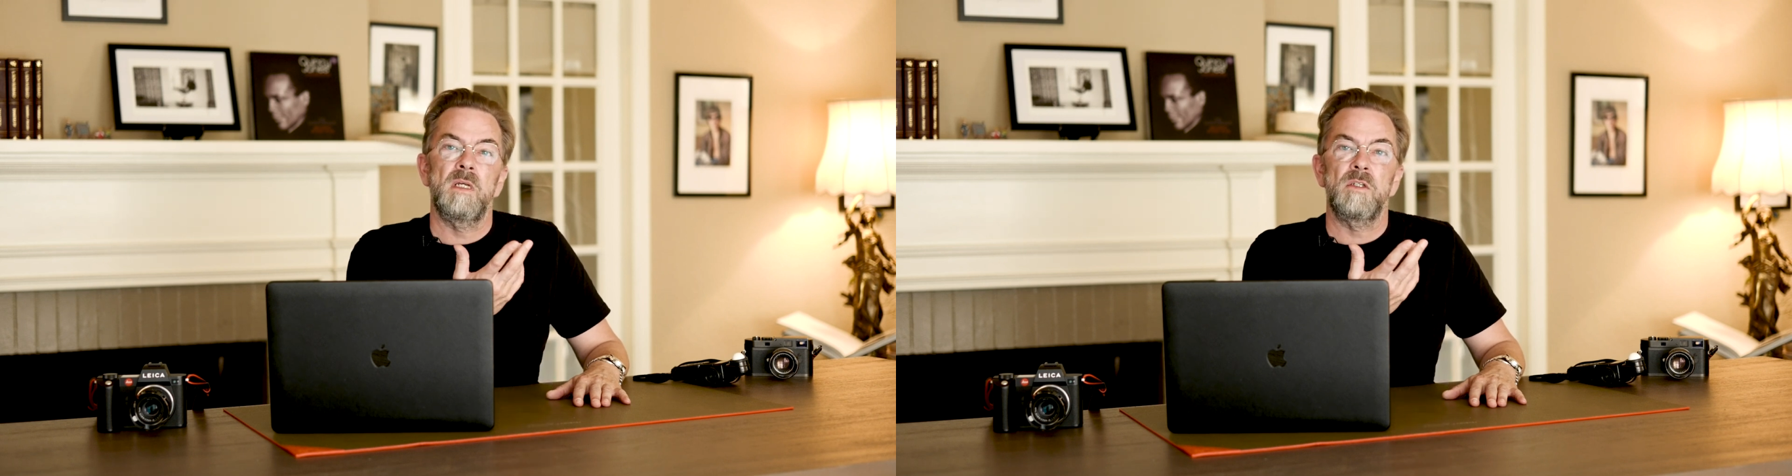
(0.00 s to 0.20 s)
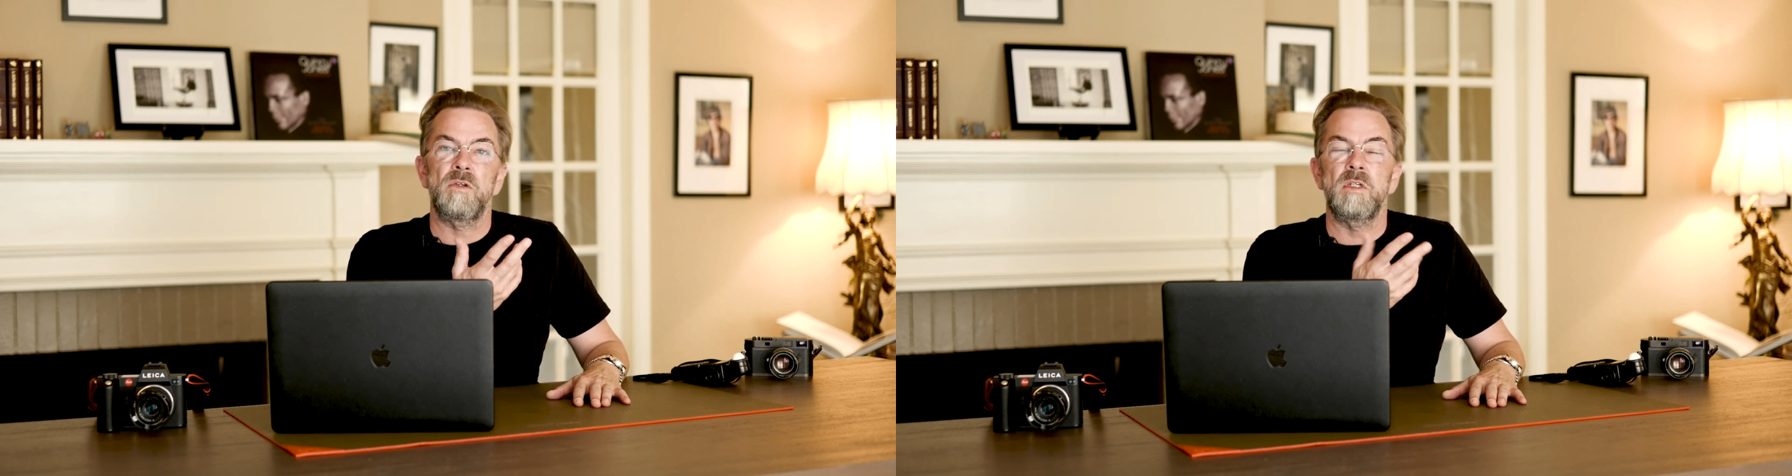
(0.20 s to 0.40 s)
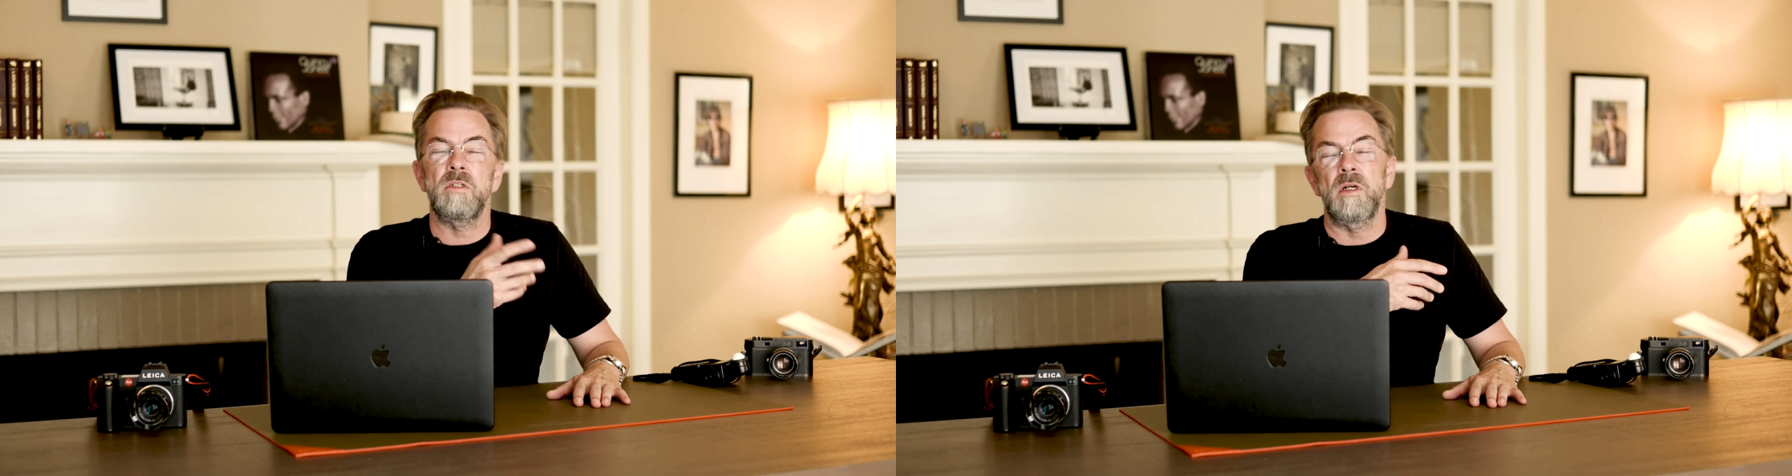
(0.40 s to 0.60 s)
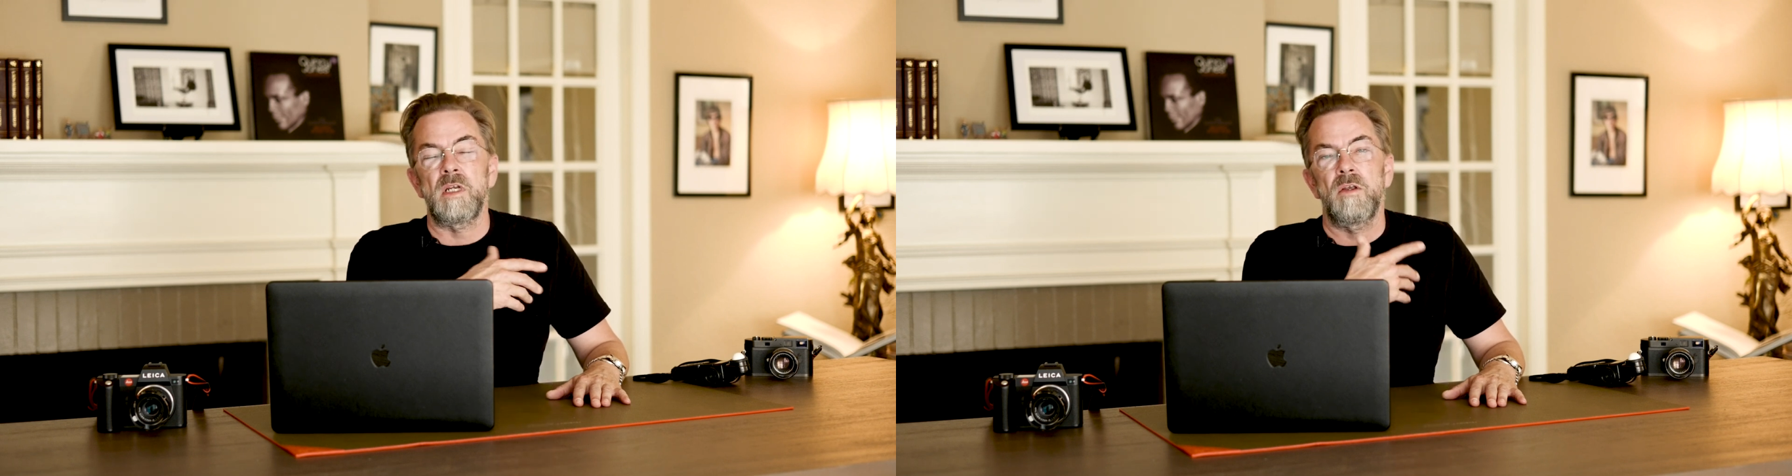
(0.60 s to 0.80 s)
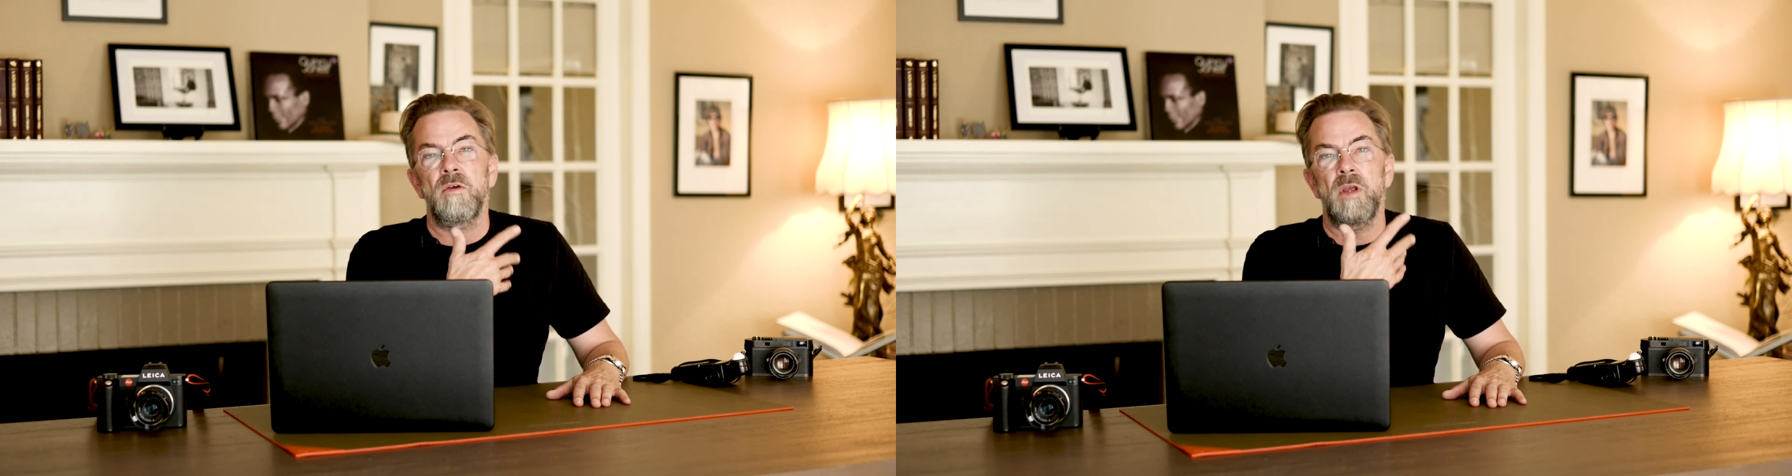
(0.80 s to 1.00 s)
so it's not
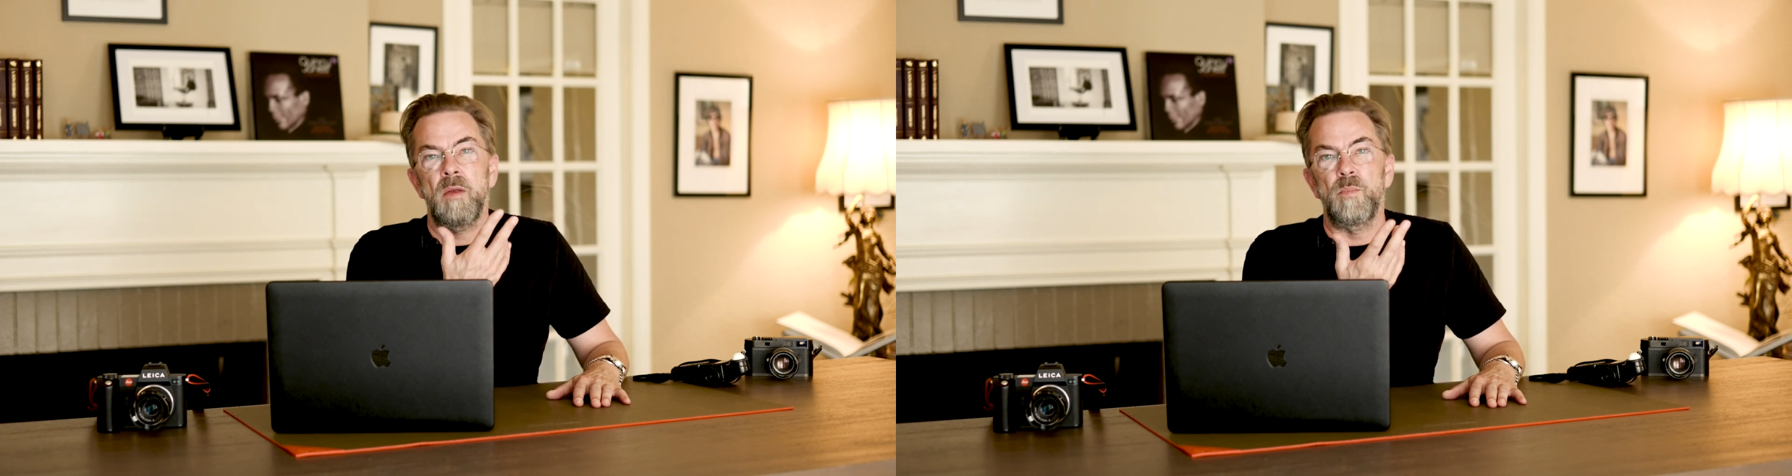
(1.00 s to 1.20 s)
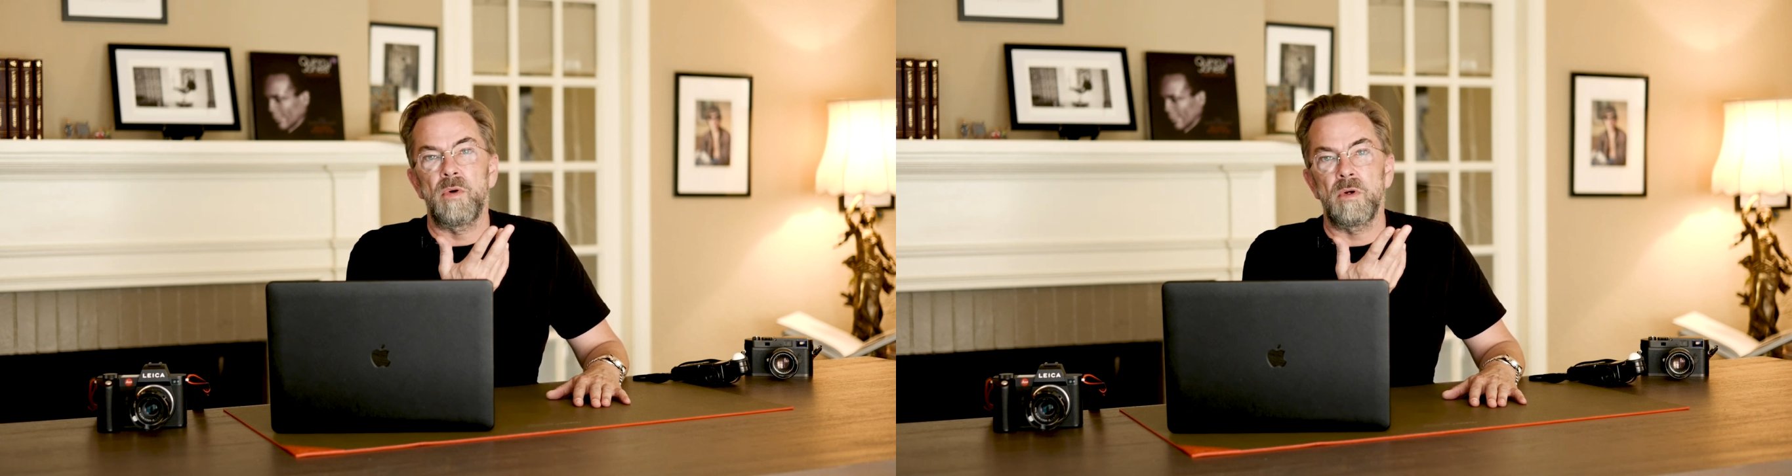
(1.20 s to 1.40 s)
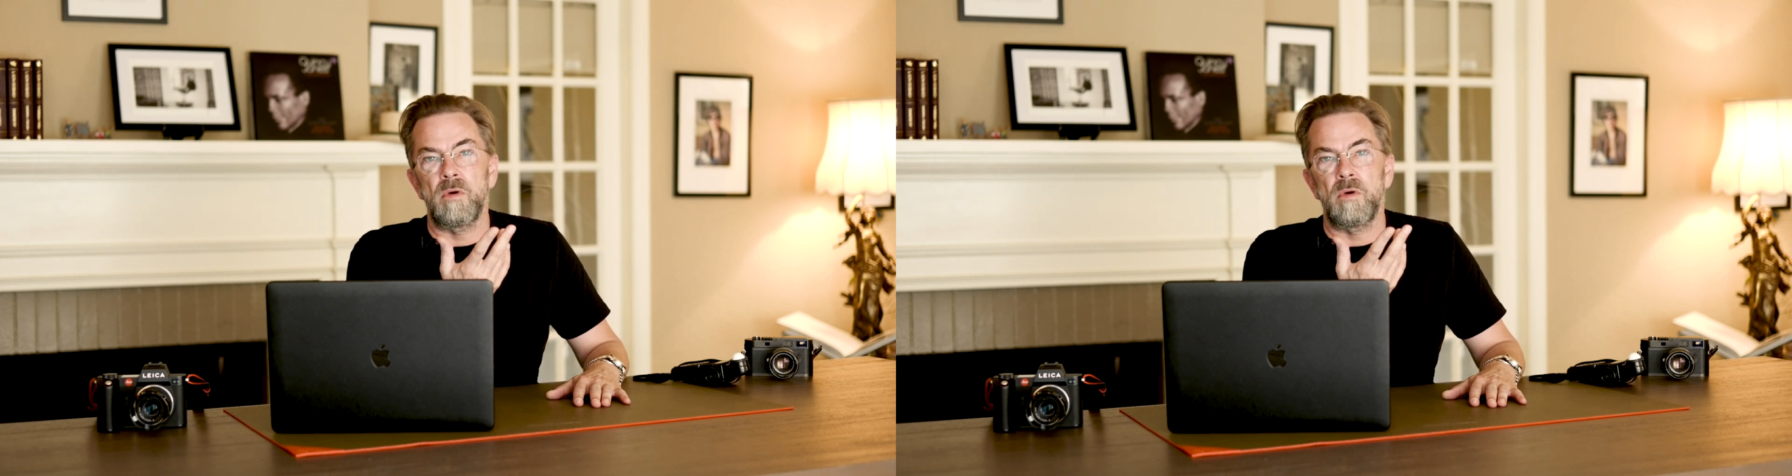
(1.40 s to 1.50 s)
that you can import